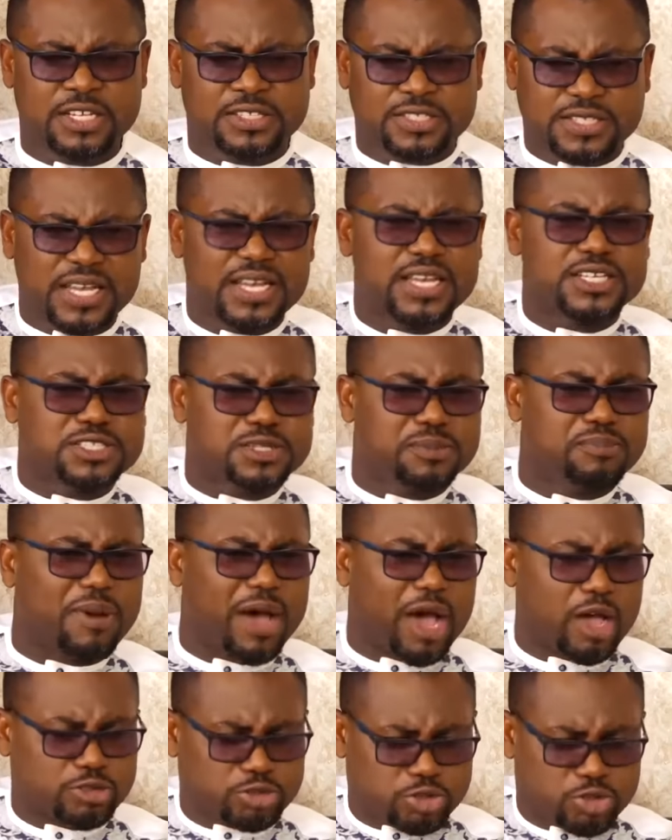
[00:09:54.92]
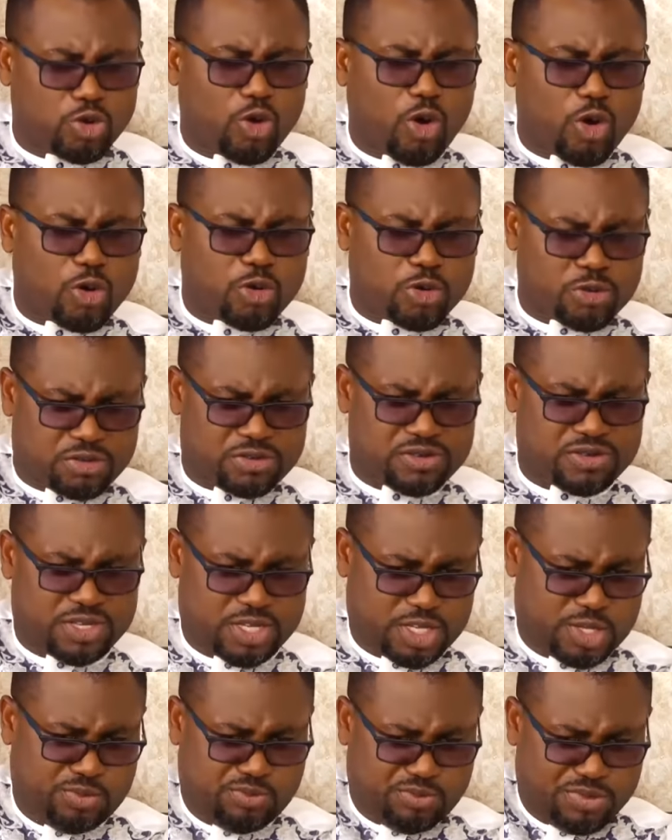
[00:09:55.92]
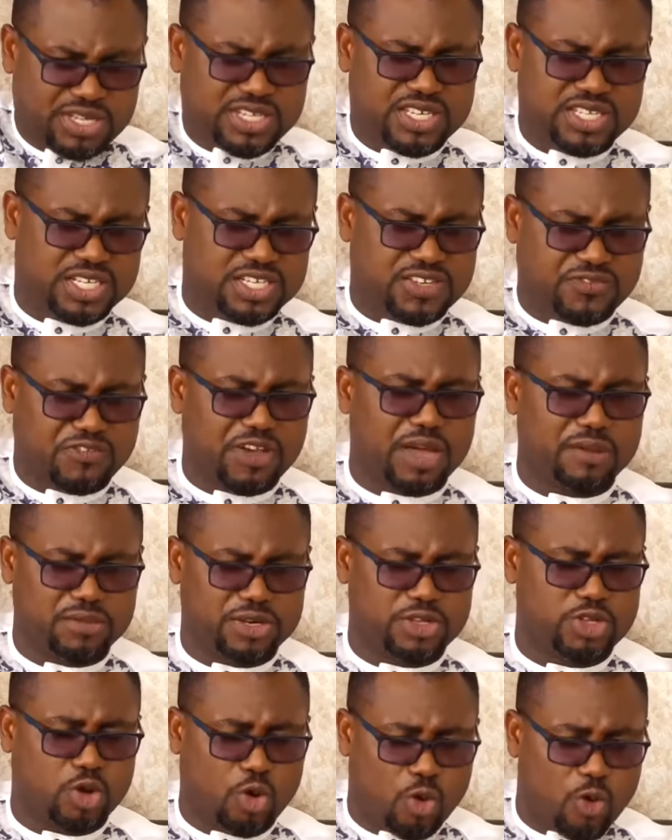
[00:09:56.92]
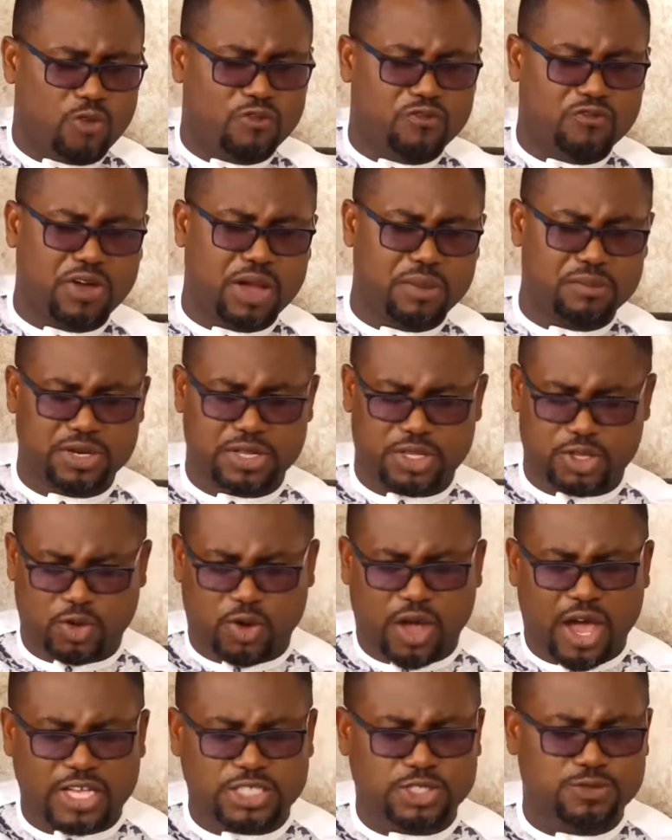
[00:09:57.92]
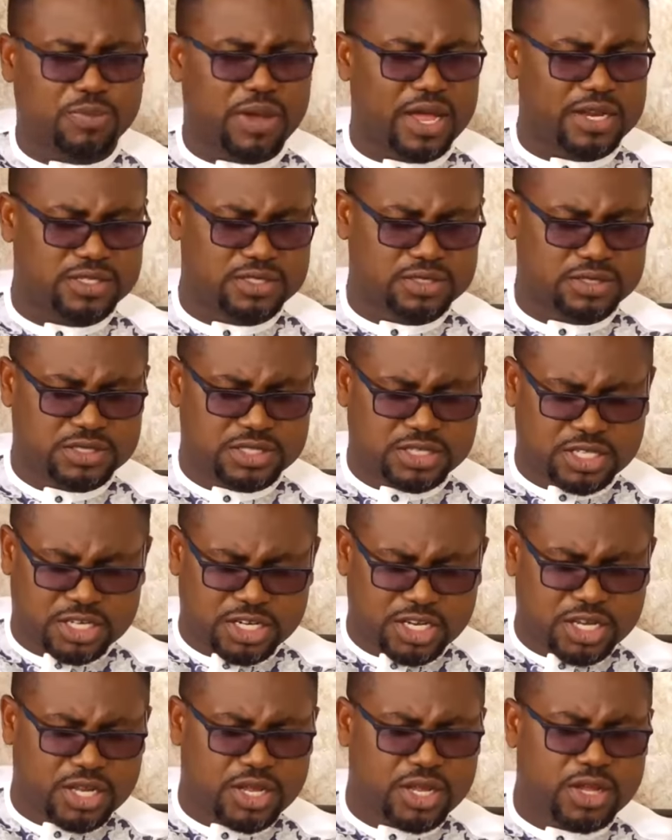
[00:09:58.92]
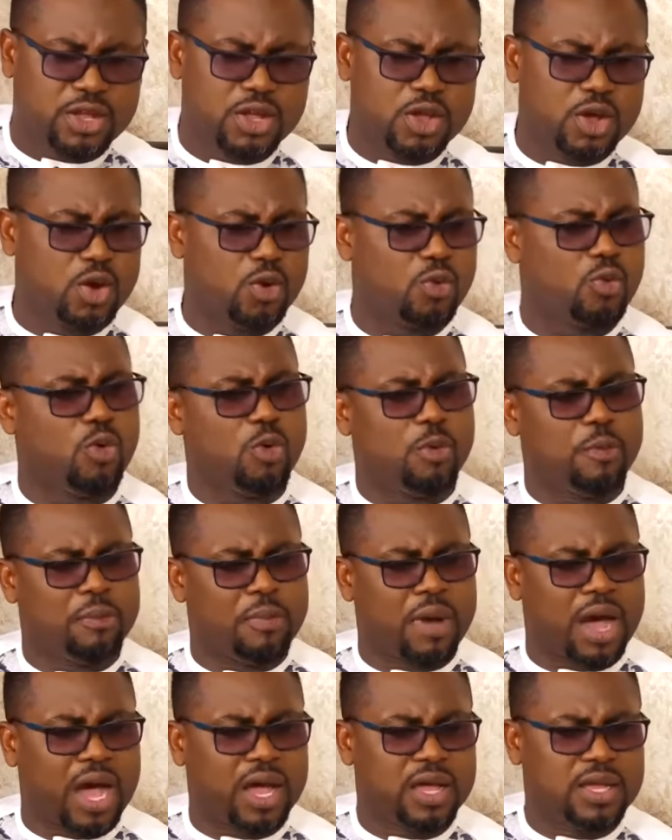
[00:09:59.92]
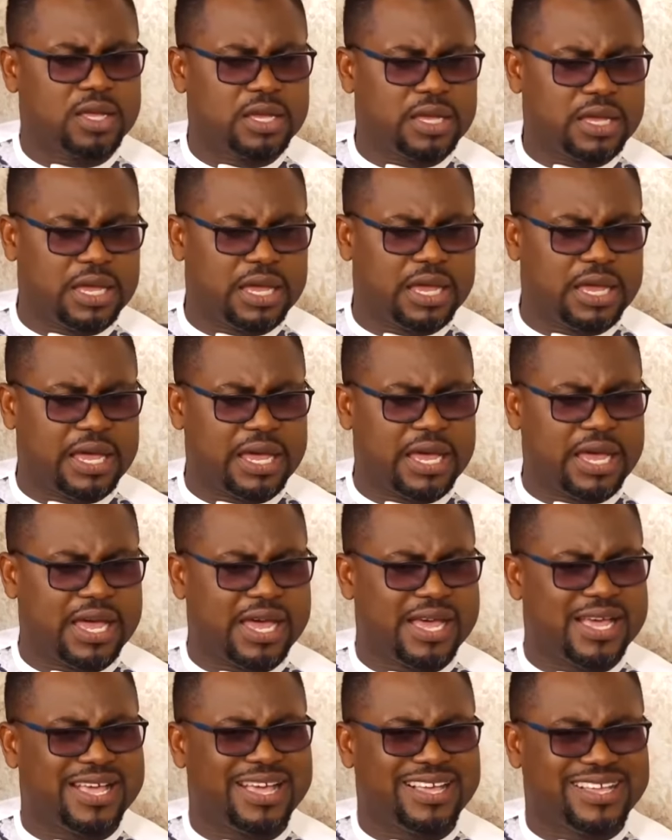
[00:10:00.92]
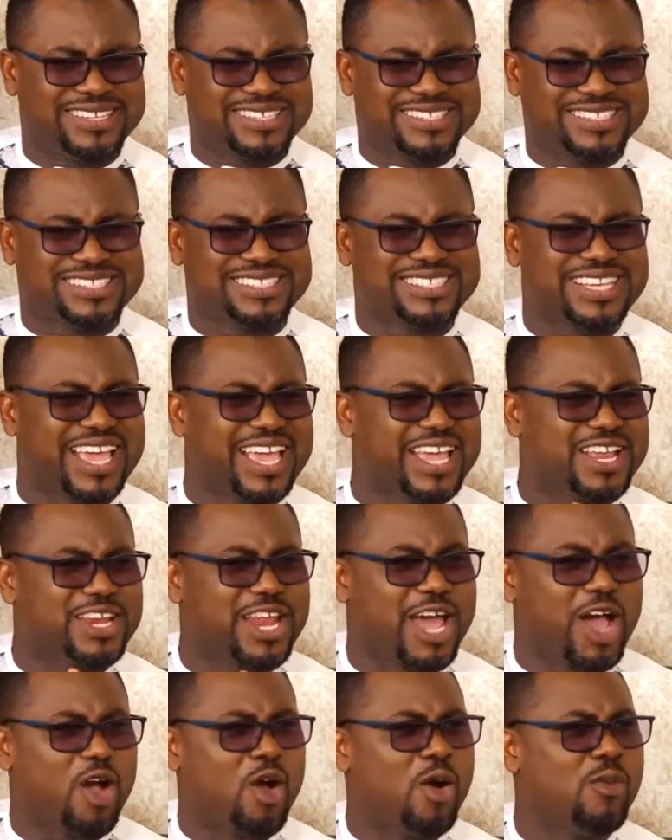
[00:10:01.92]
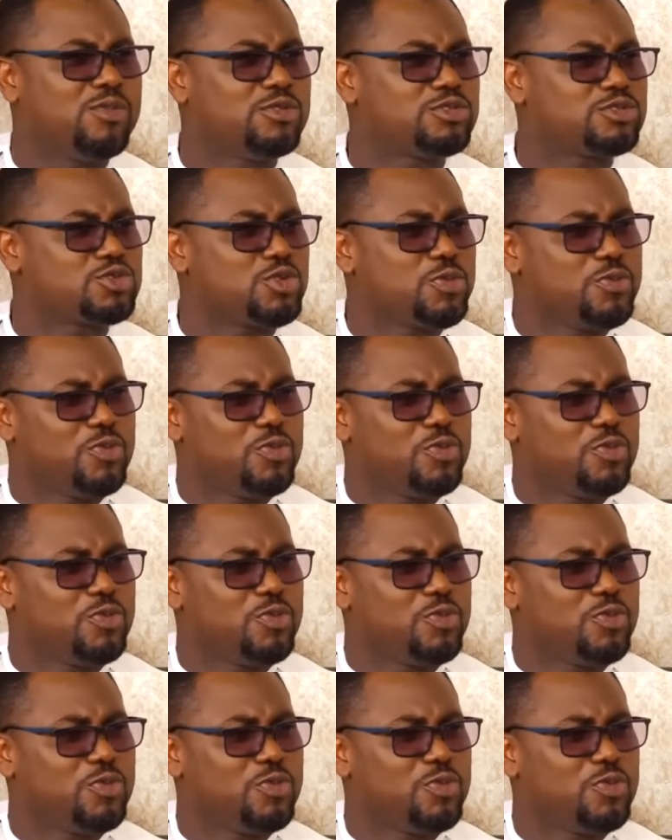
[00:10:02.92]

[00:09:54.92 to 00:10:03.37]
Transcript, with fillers: Tell us about your immediate family, your own family, your husband, ne Oma, Saina, almost